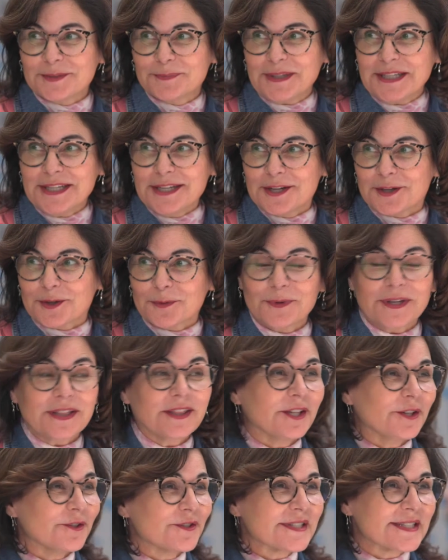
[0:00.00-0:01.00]
to be here with
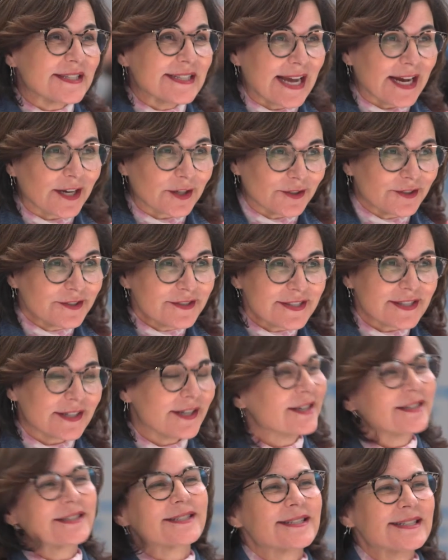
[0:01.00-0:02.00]
you snackers
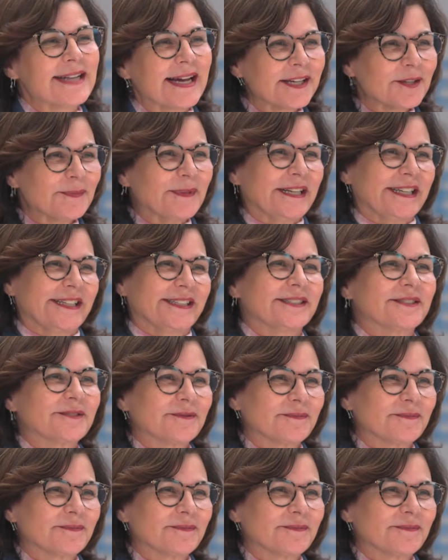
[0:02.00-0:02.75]
on Snack Minute.